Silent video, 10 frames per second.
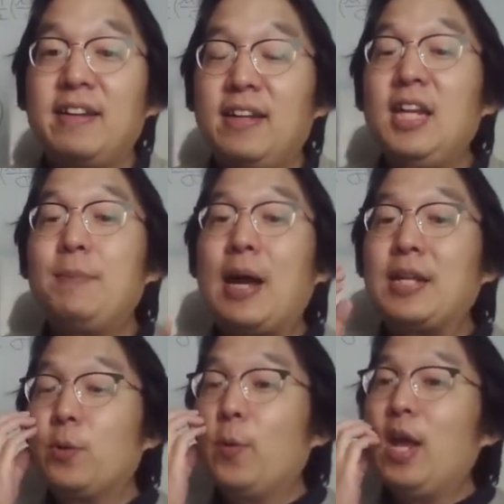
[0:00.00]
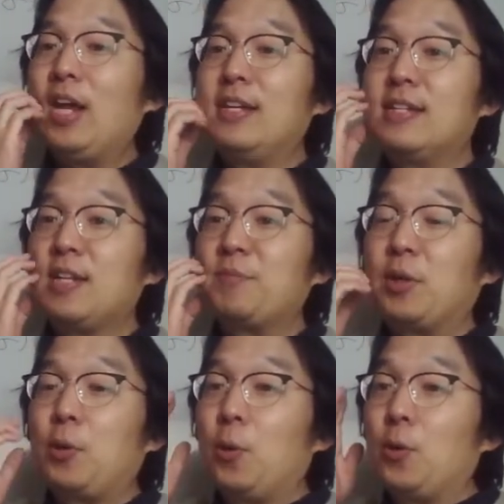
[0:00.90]
E, by the way, is something
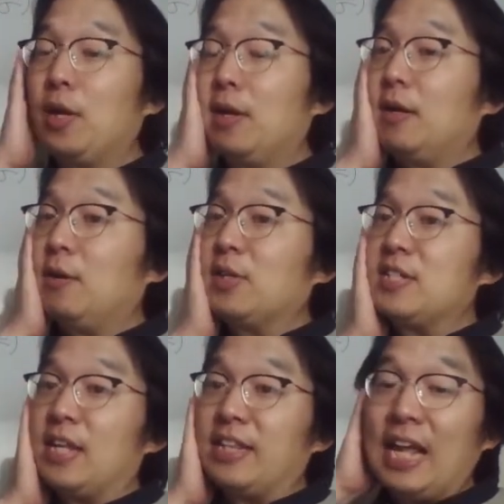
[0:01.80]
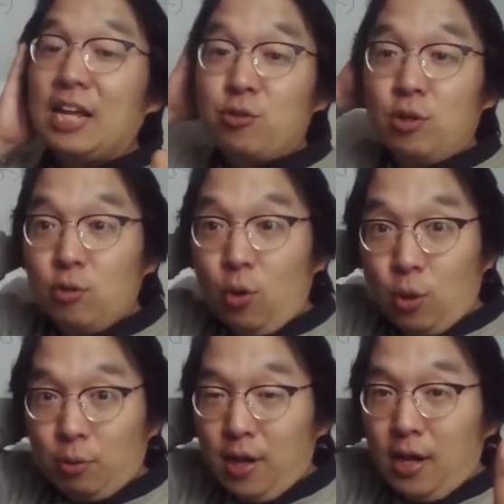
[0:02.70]
called, what's that? Natural log,
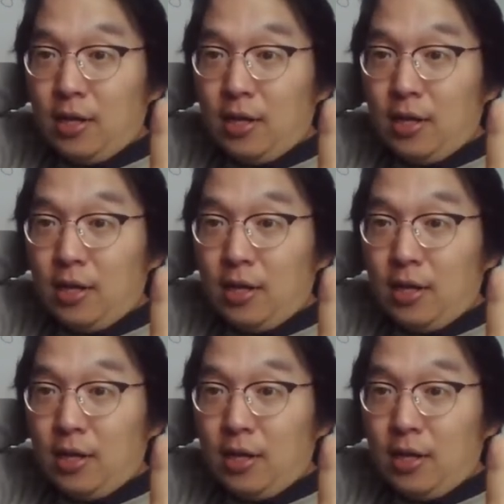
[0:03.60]
right?